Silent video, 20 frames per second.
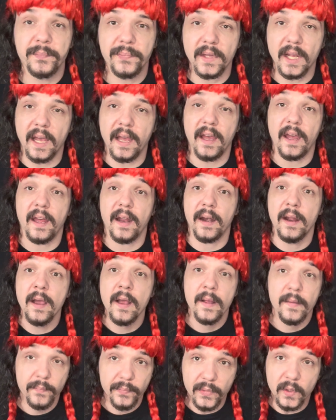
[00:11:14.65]
And
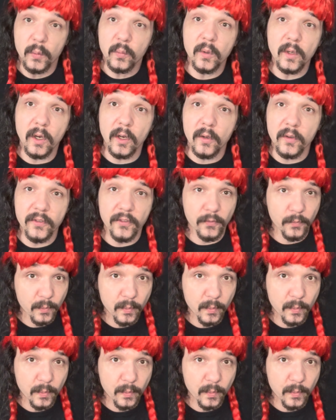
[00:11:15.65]
the wolf,